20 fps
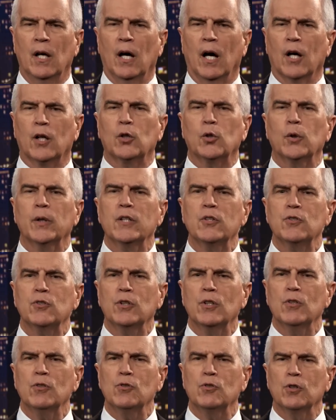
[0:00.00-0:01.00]
A
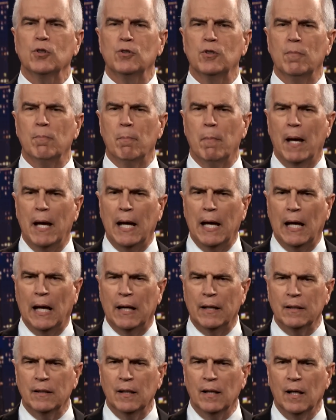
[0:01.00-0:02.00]
Christian should
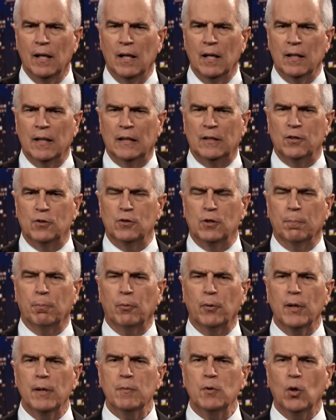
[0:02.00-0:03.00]
demand that the
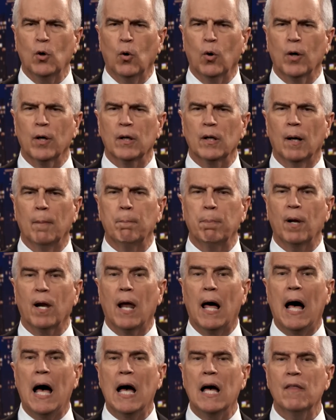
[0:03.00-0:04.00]
Supreme Court
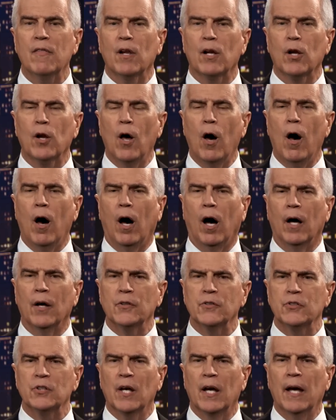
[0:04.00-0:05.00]
apply the
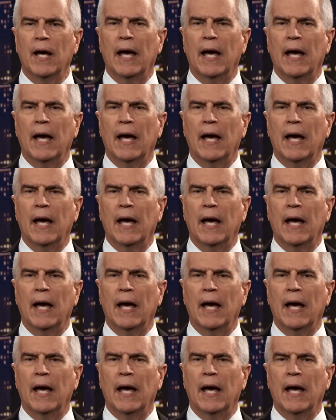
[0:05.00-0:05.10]
laws